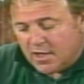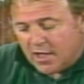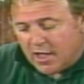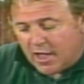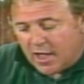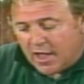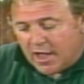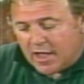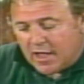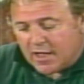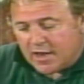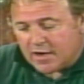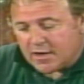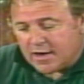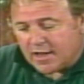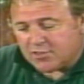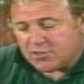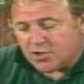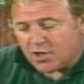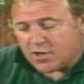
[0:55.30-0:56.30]

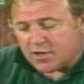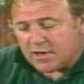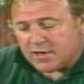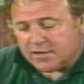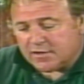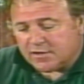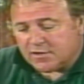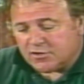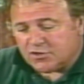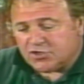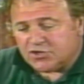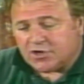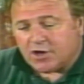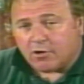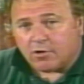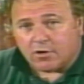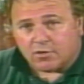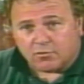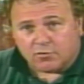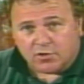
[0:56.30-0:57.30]
And I thought I'd
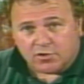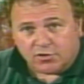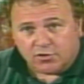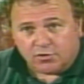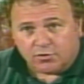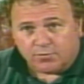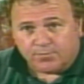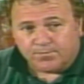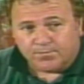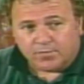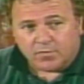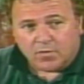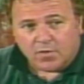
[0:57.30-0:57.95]
share it with you.